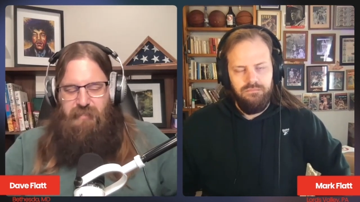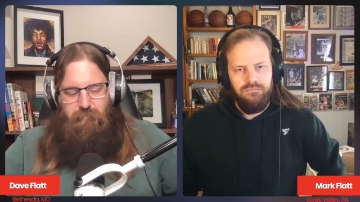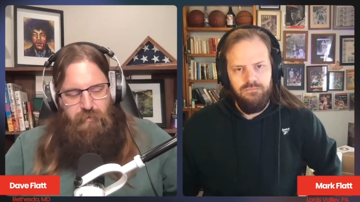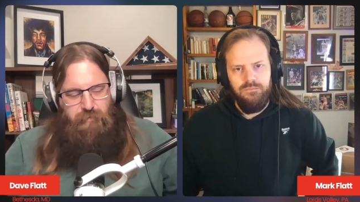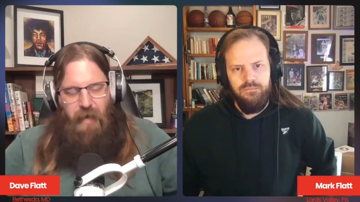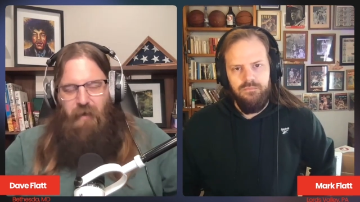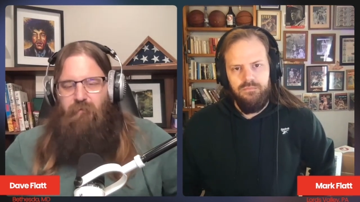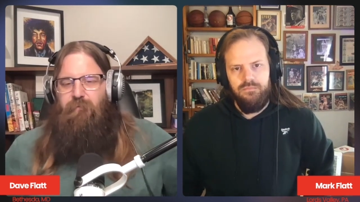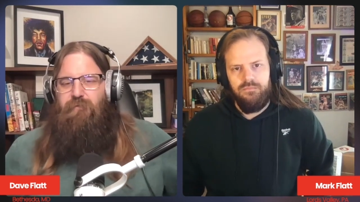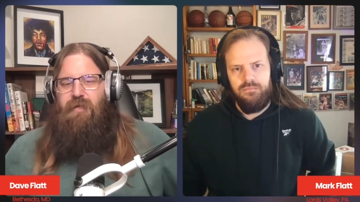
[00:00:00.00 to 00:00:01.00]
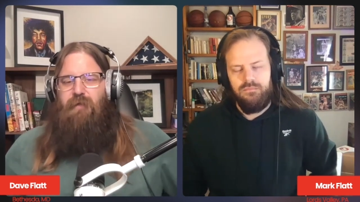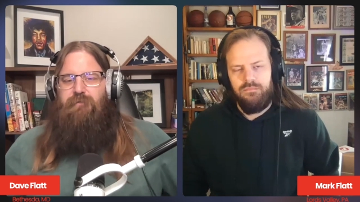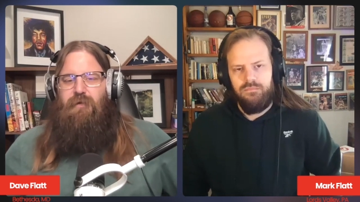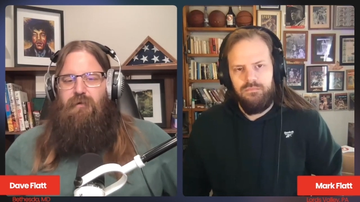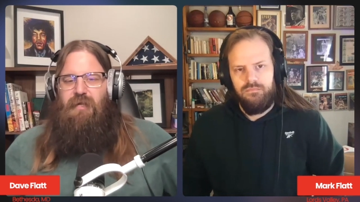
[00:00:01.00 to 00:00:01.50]
Speaker 1: the most powerful thing
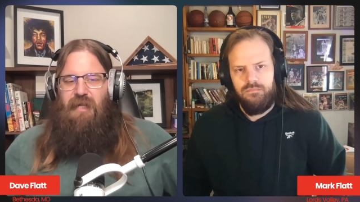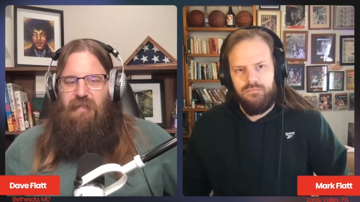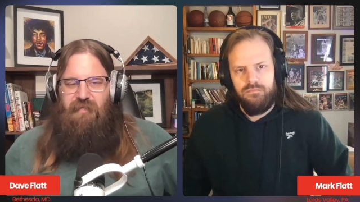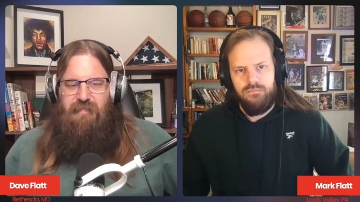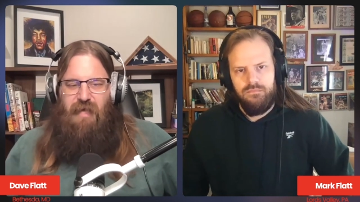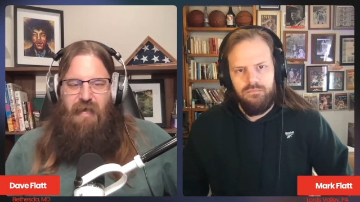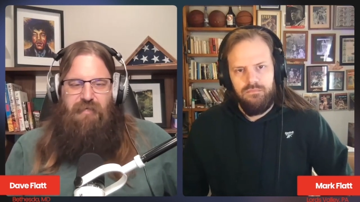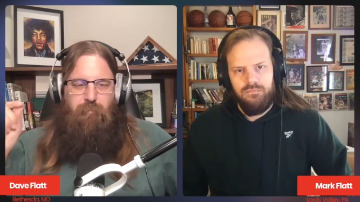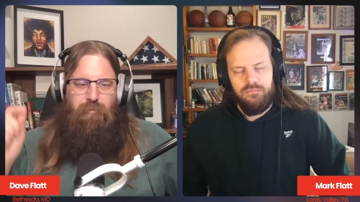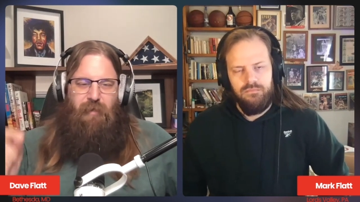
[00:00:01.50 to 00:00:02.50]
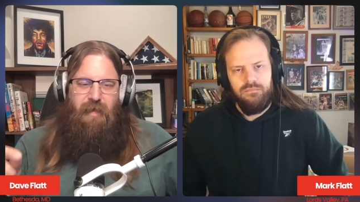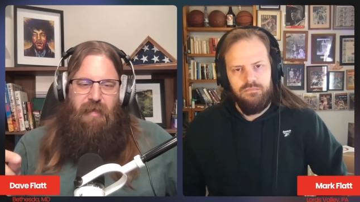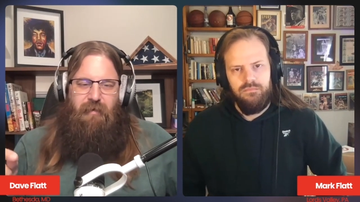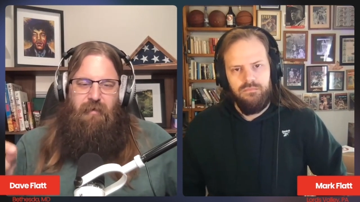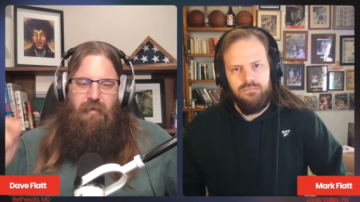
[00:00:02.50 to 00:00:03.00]
out there. And these guys are
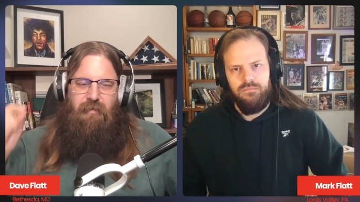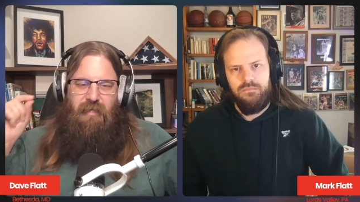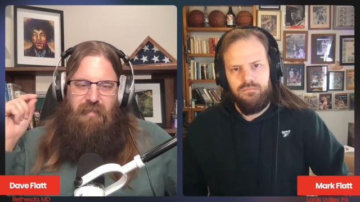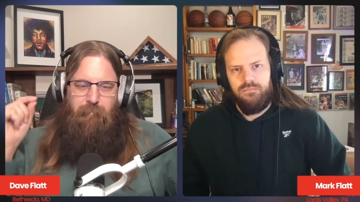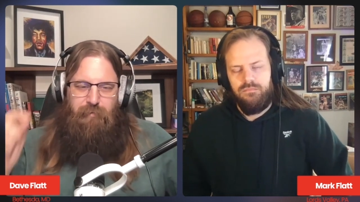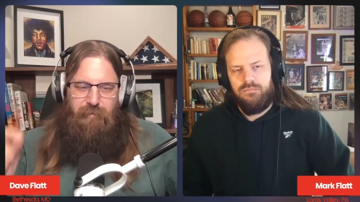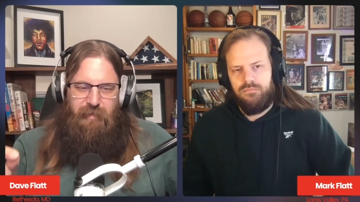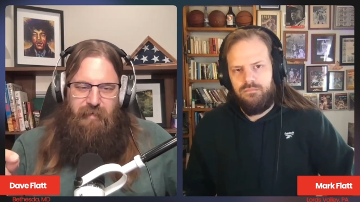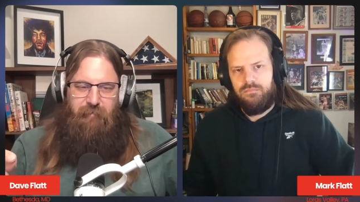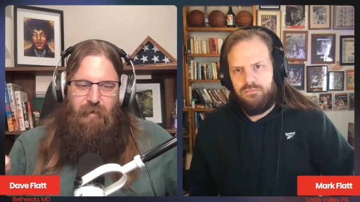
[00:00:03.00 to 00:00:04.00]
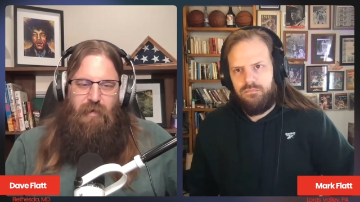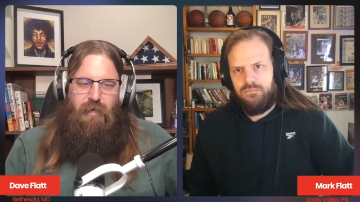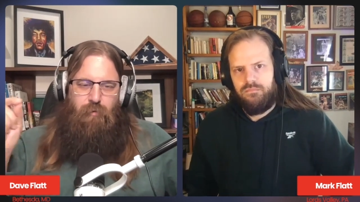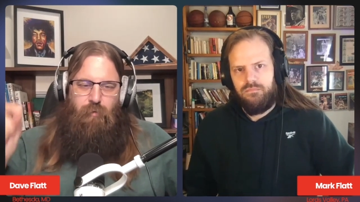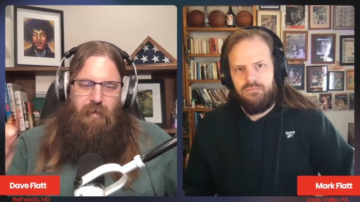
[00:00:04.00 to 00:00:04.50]
playing like they believe
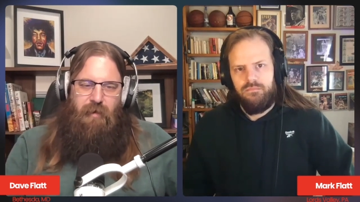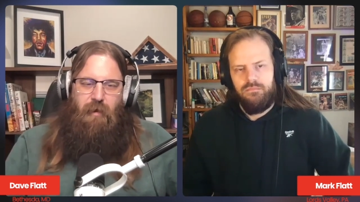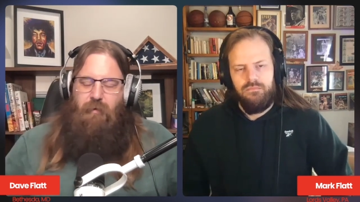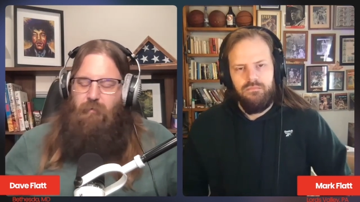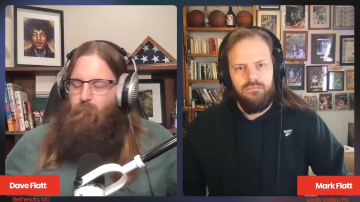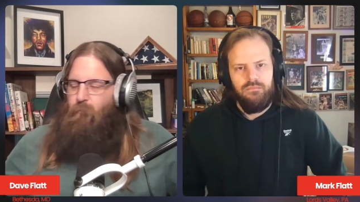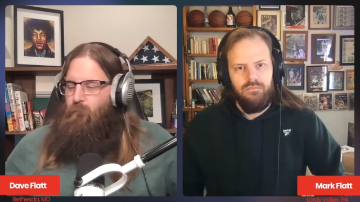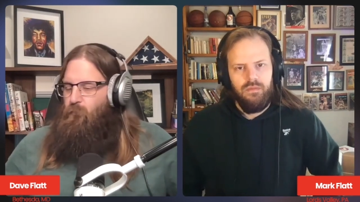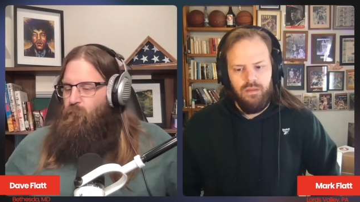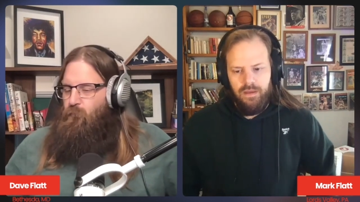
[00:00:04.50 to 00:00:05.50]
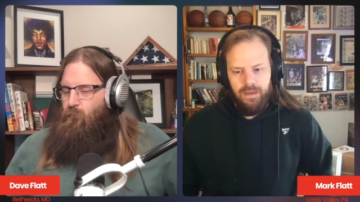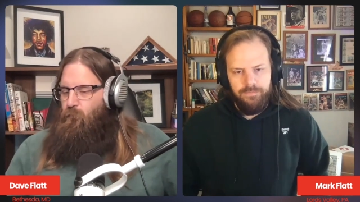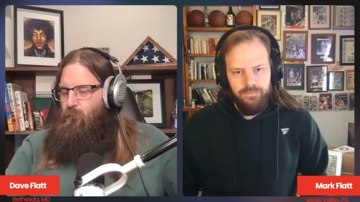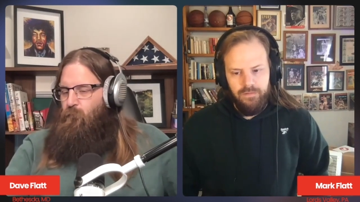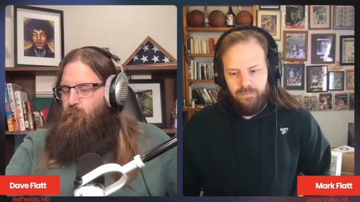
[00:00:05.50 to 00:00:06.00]
in who they are.
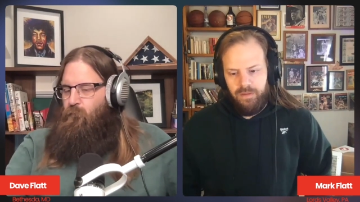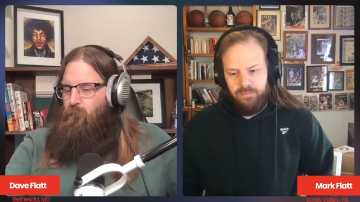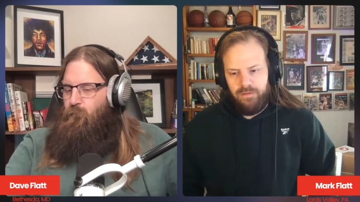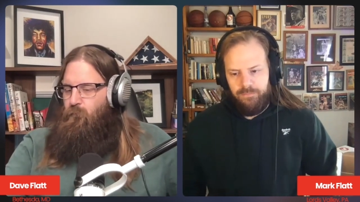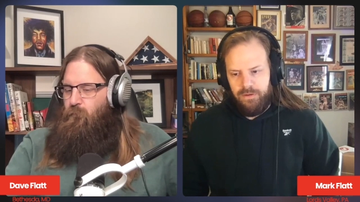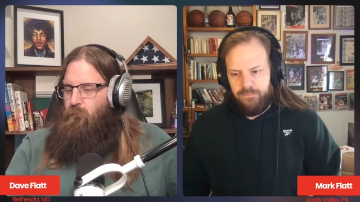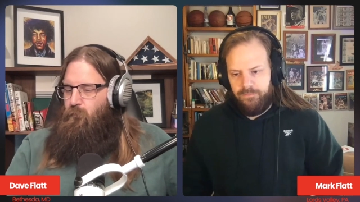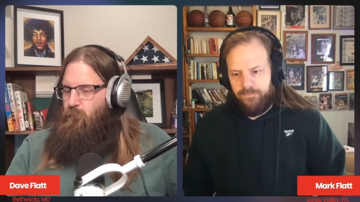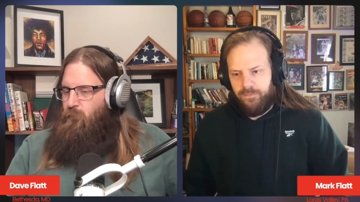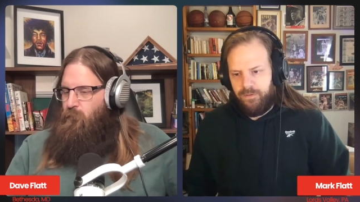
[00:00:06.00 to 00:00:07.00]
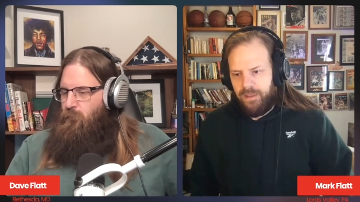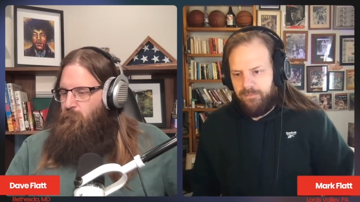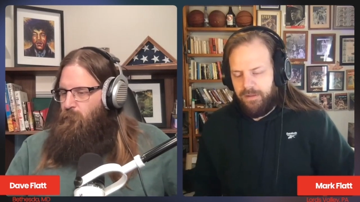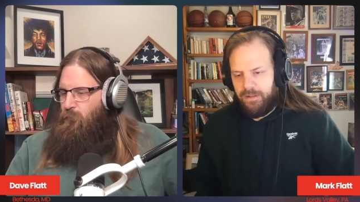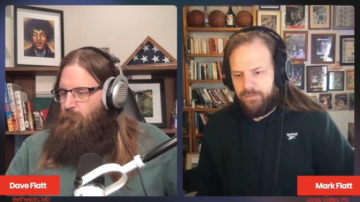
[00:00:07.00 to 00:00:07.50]
Absolutely,
Speaker 2: man. We competed for
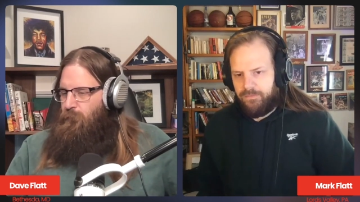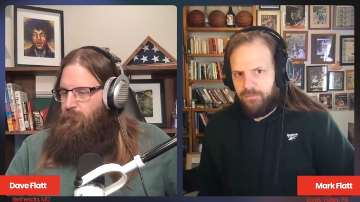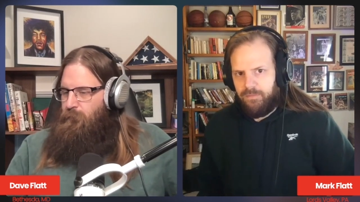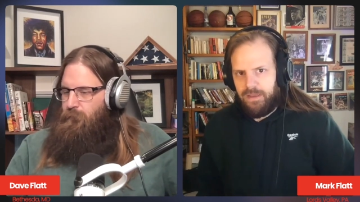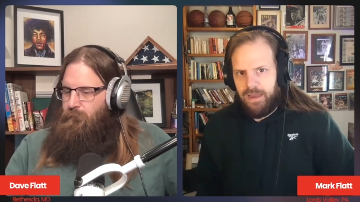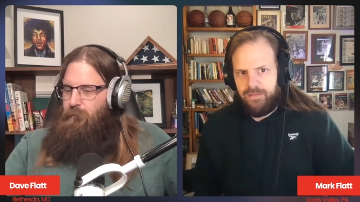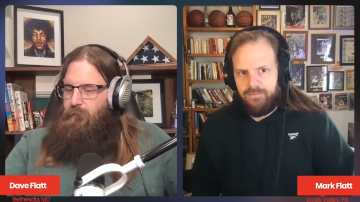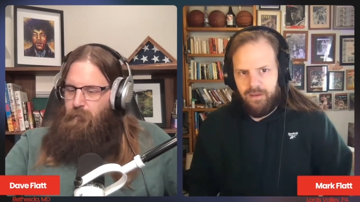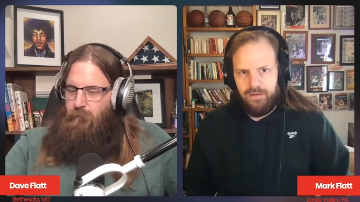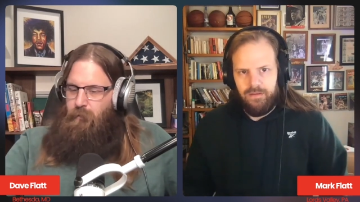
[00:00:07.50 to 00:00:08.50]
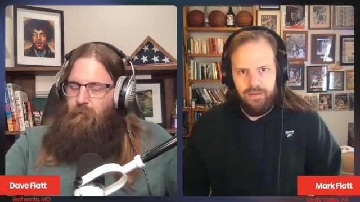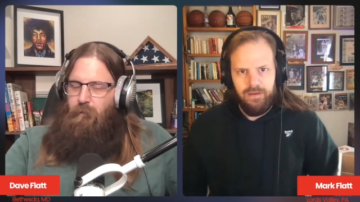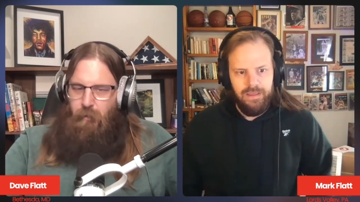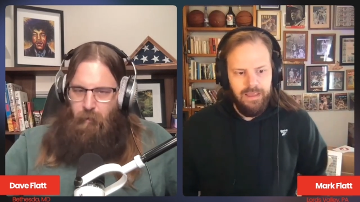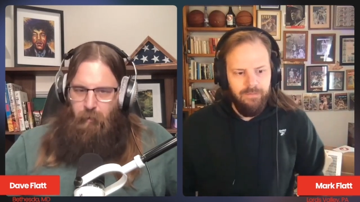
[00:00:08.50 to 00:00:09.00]
48 minutes. We got it done in
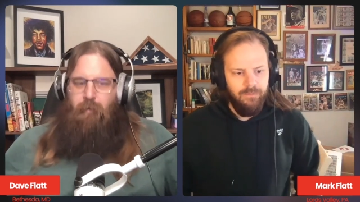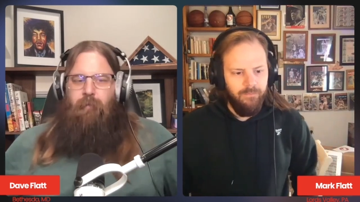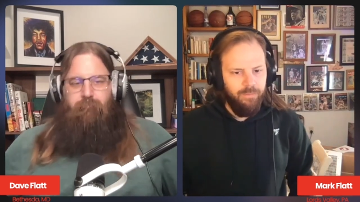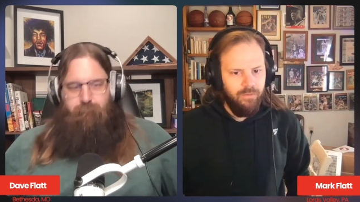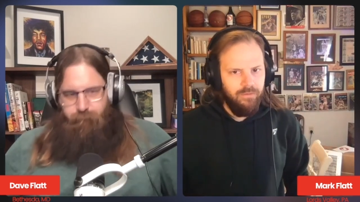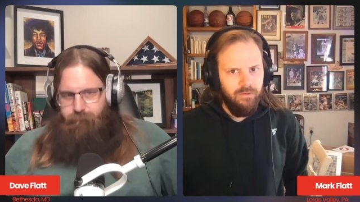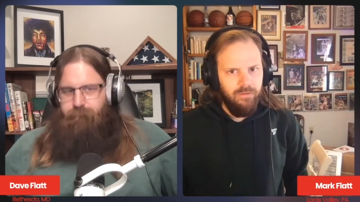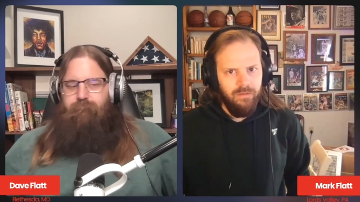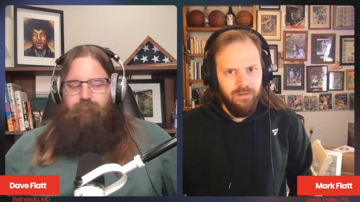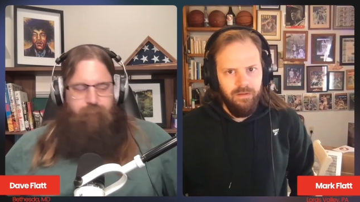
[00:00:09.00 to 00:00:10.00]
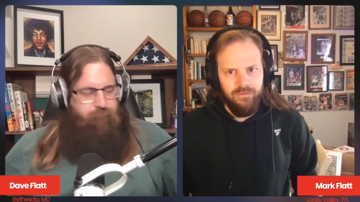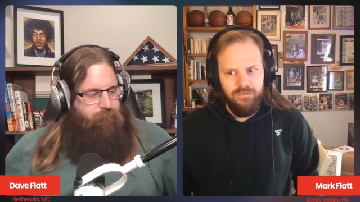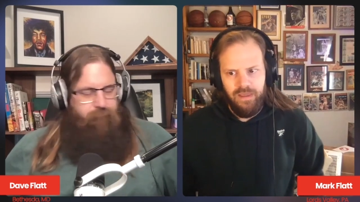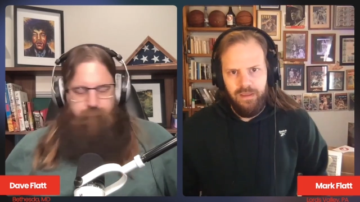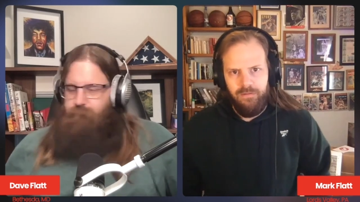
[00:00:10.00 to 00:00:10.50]
a game where Booker and
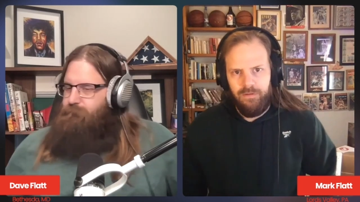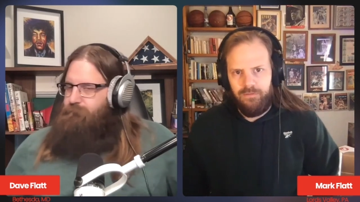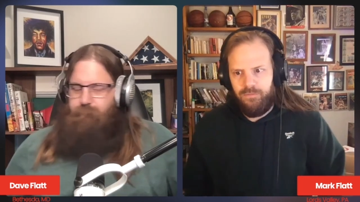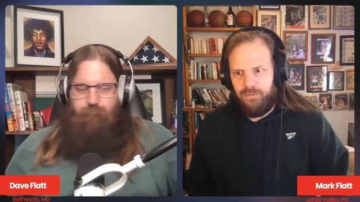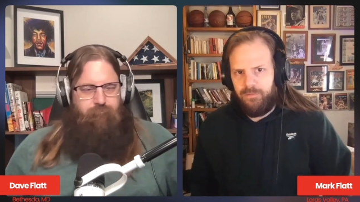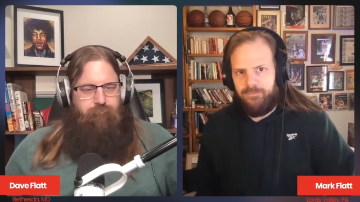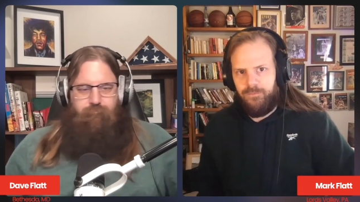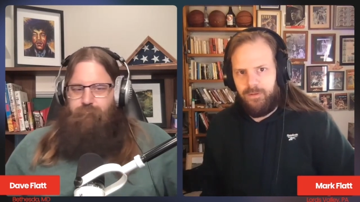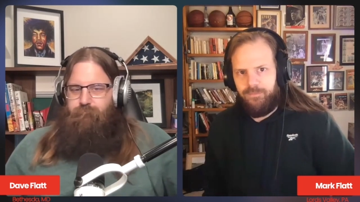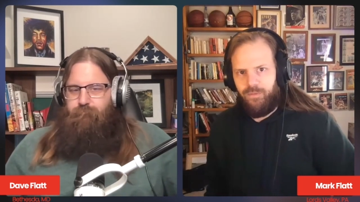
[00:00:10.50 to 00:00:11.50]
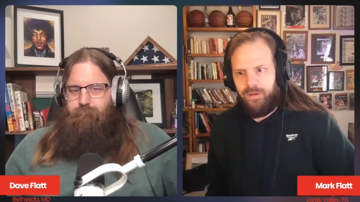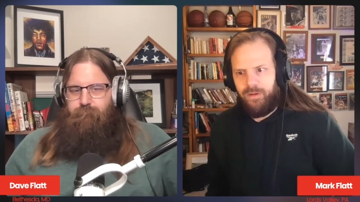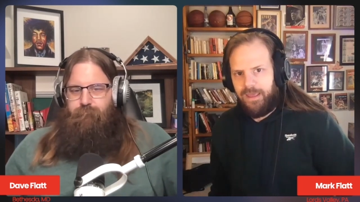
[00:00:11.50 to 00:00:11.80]
Shai went dueling 40 point